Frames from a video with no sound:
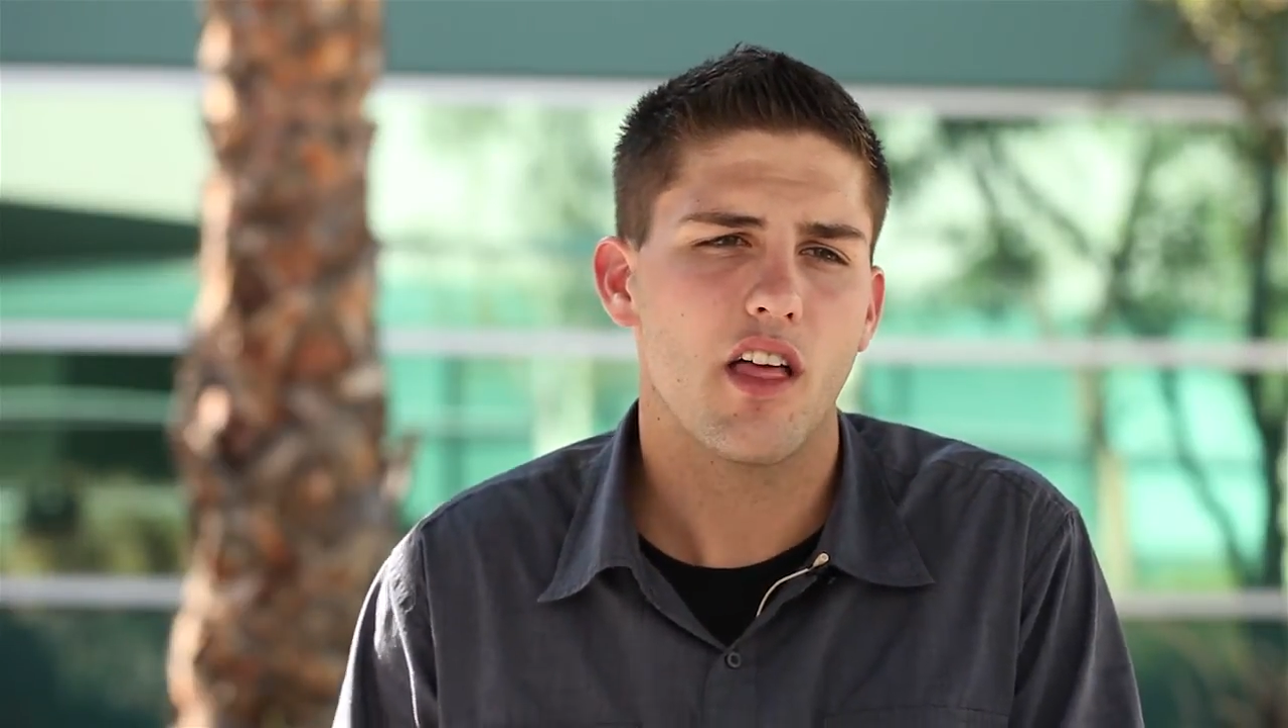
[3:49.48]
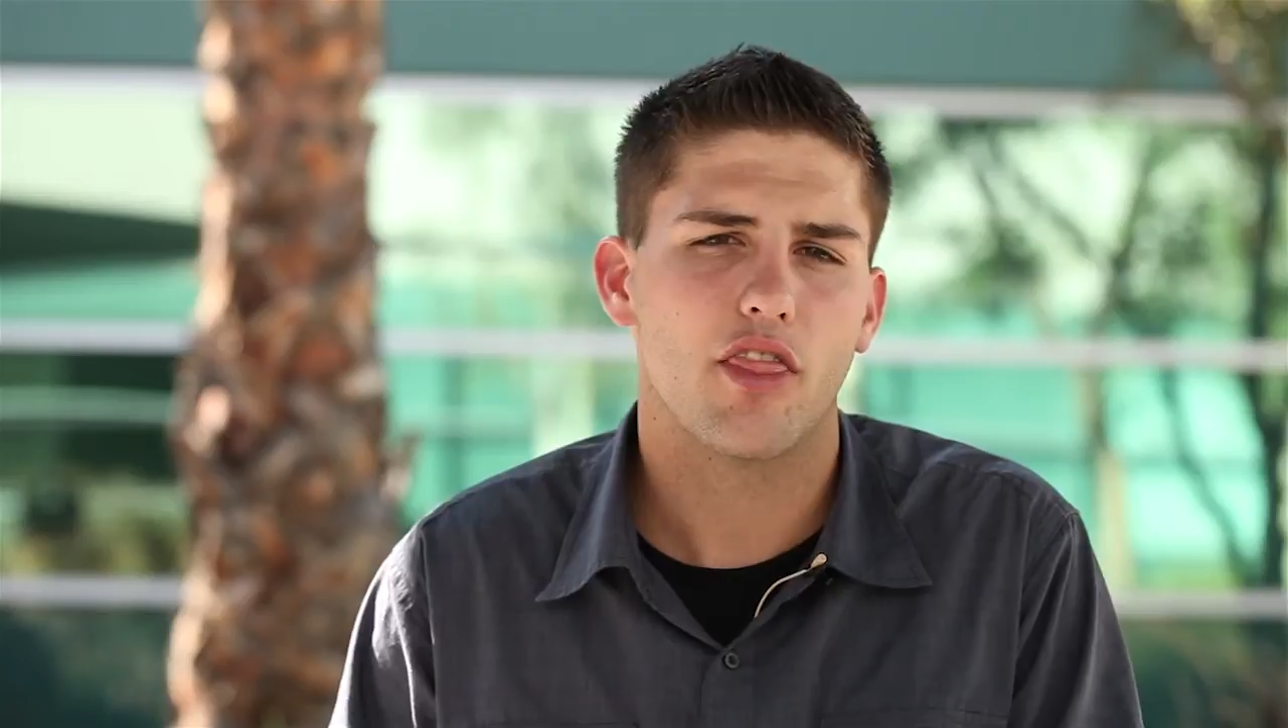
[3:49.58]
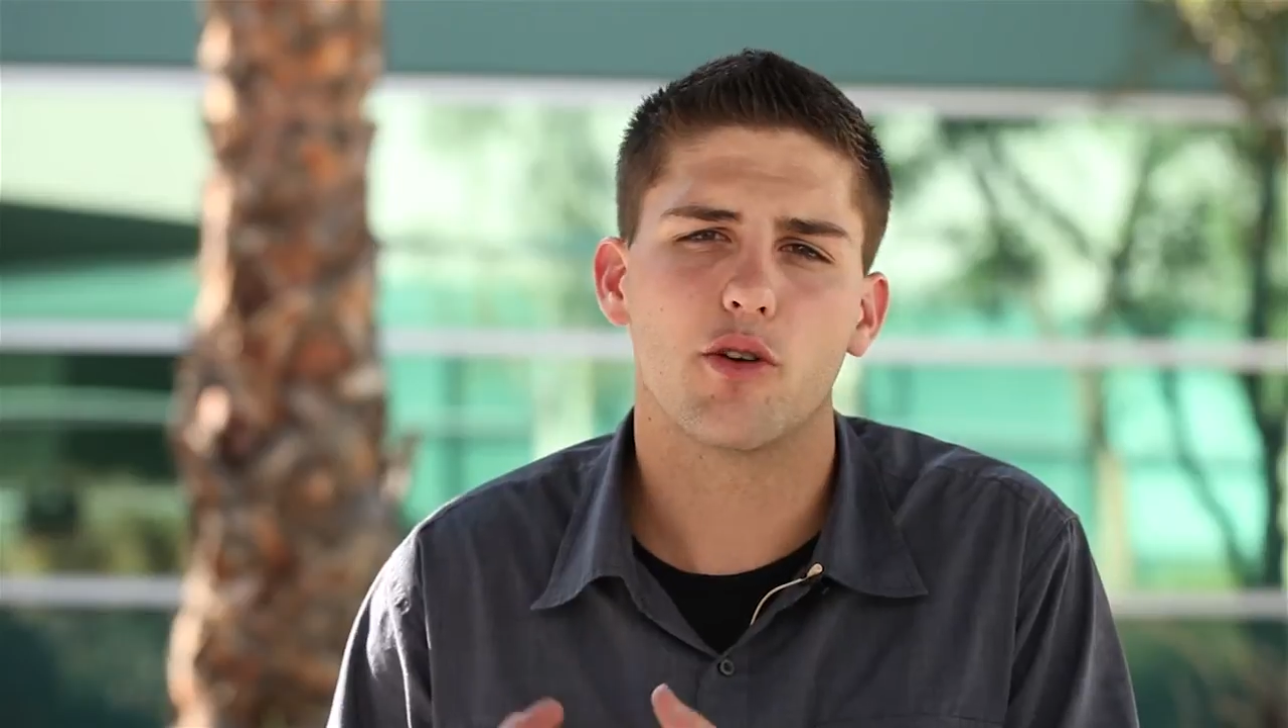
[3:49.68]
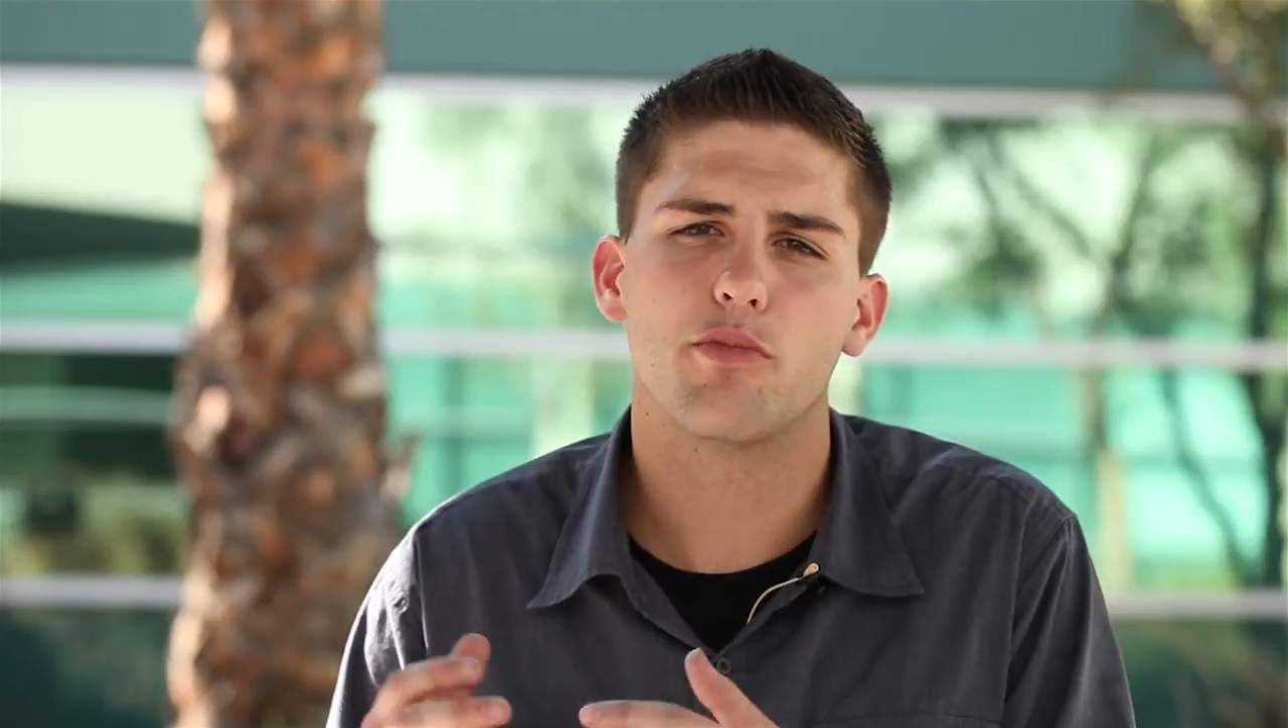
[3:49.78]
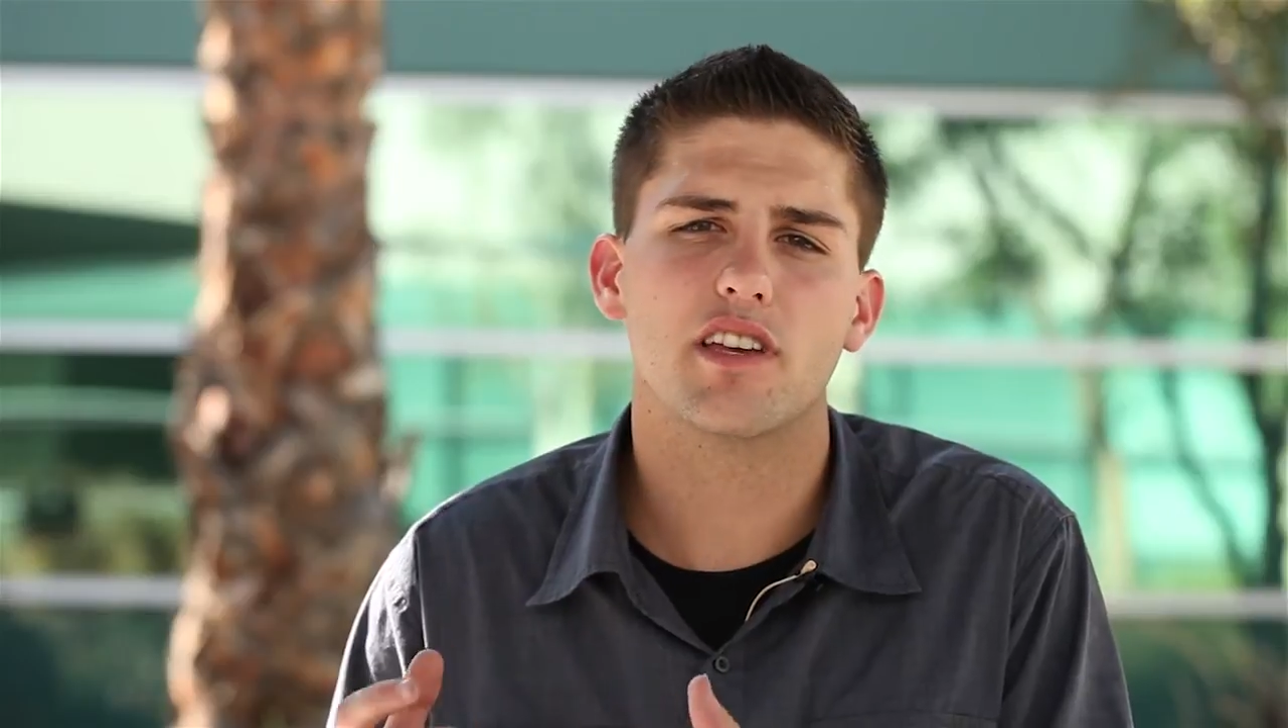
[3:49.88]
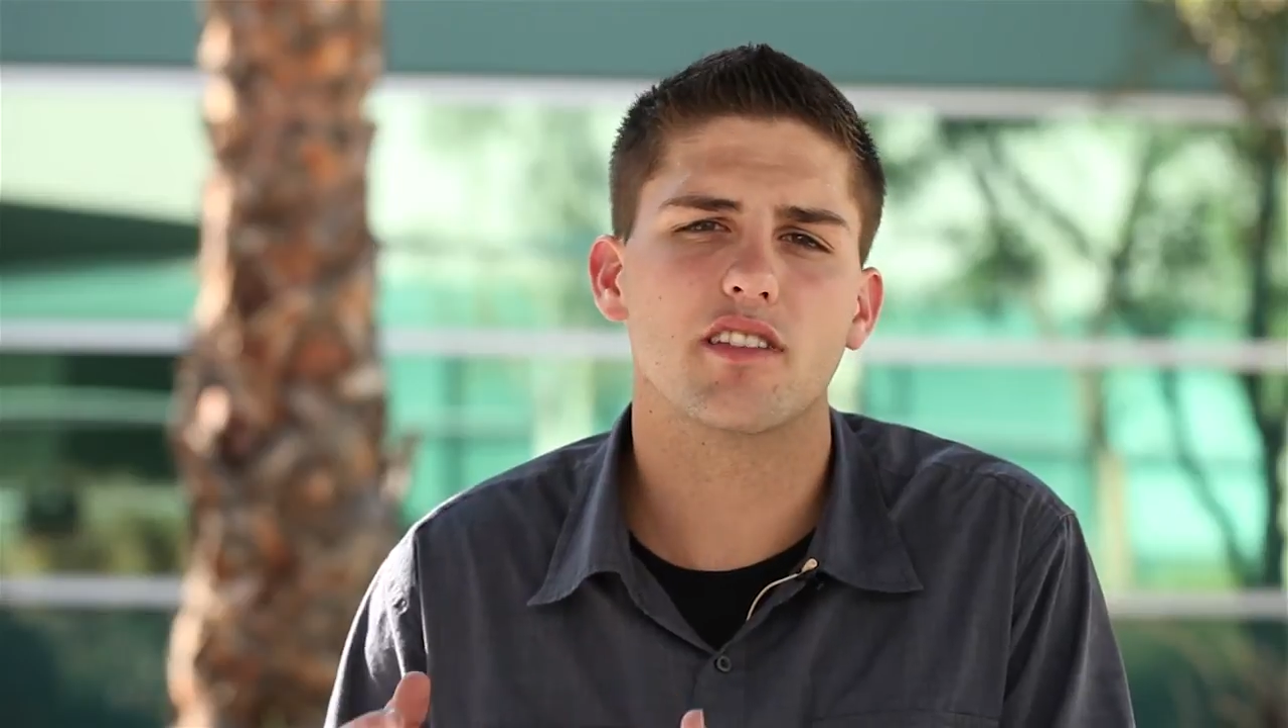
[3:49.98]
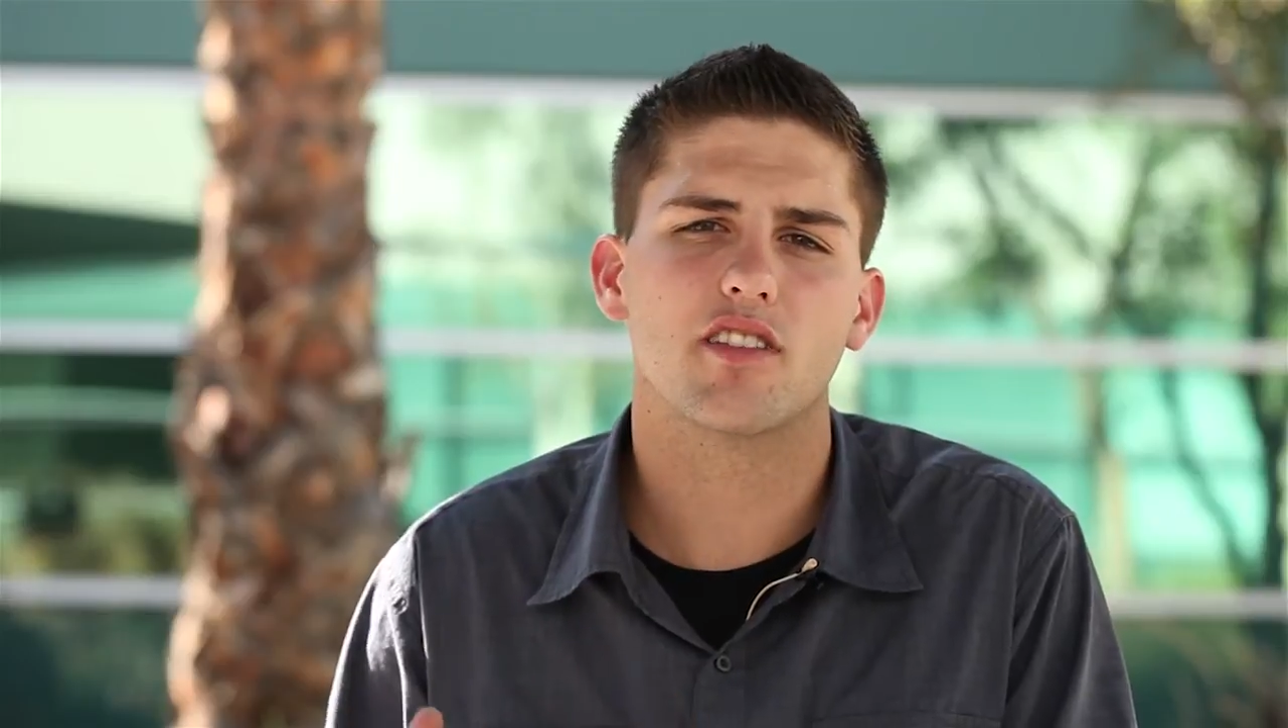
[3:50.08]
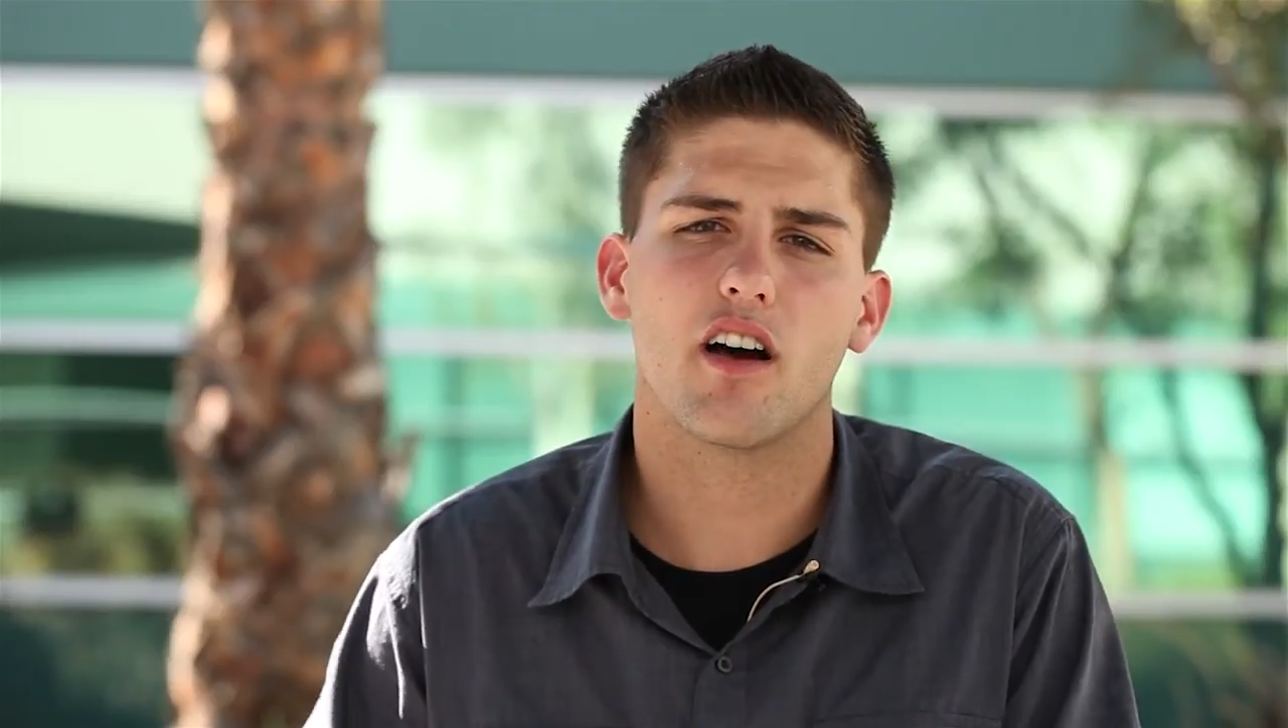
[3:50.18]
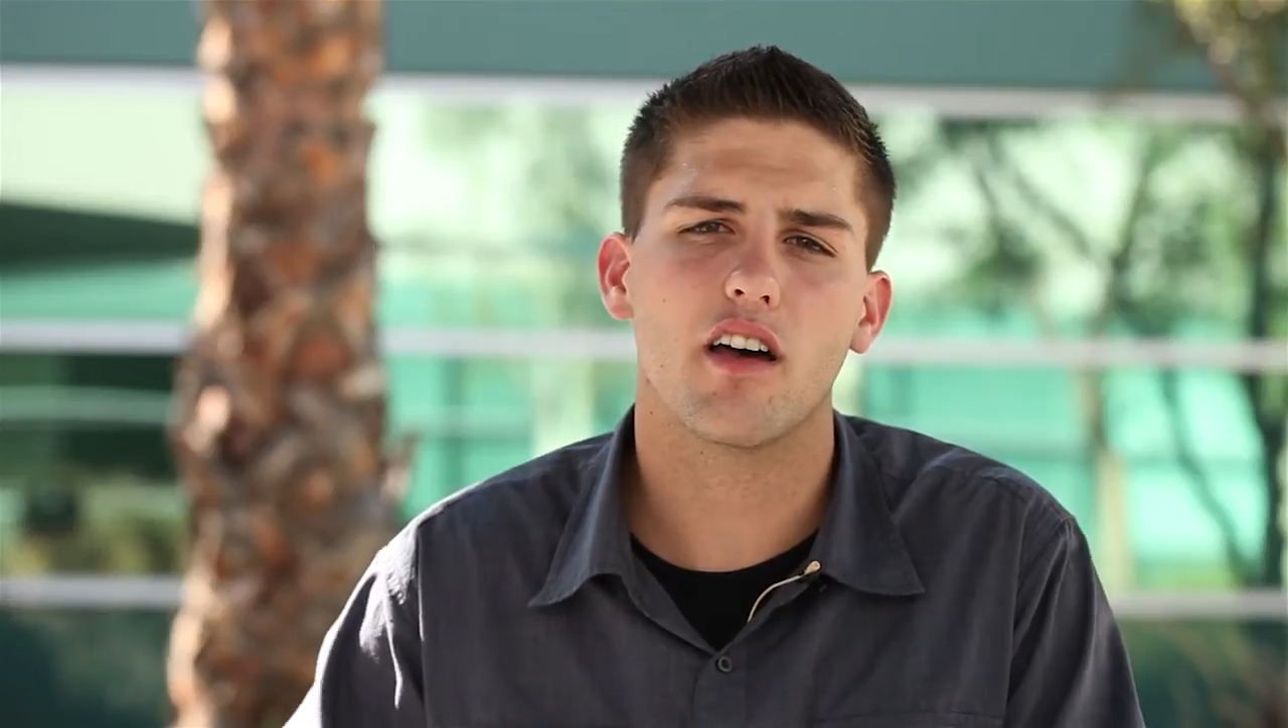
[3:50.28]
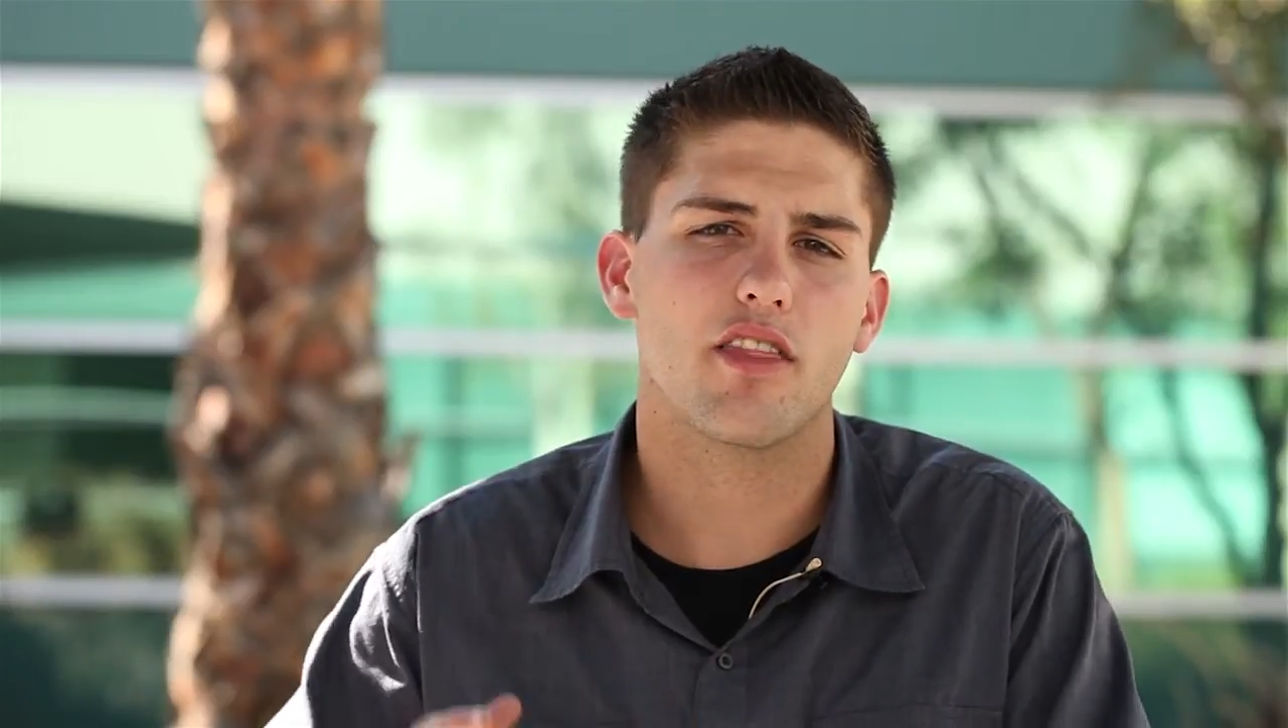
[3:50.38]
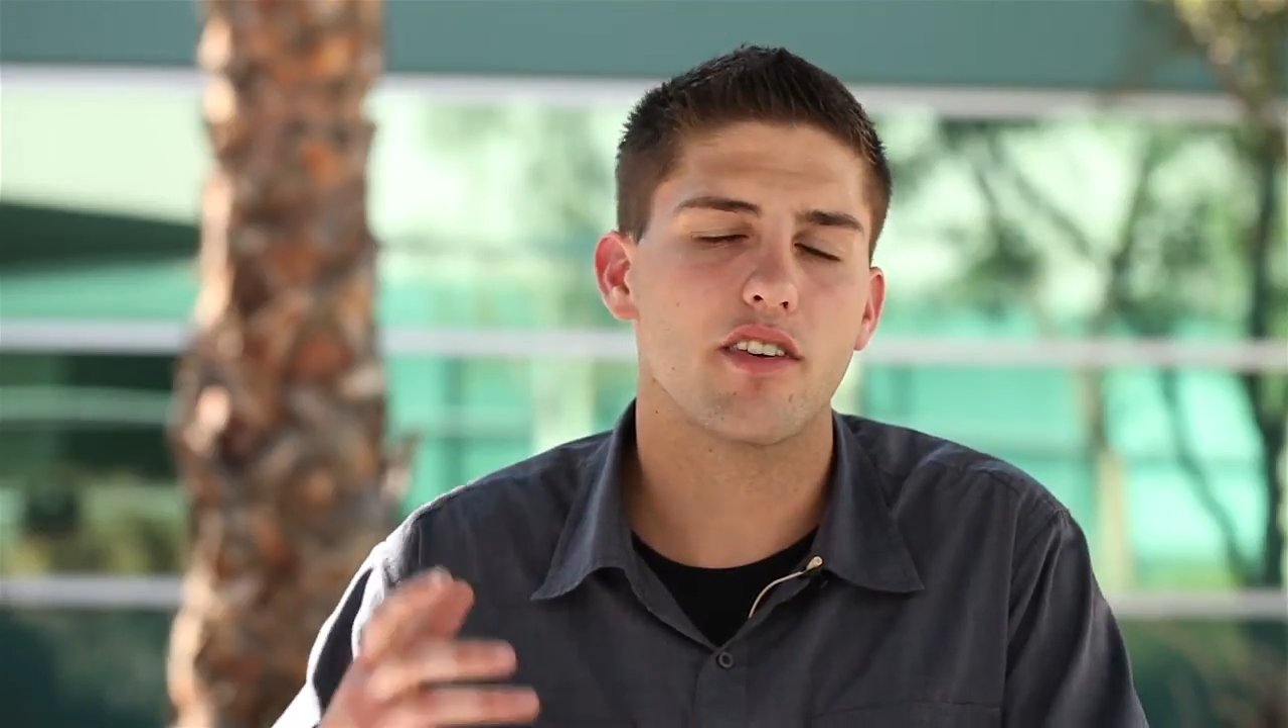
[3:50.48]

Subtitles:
They're being taught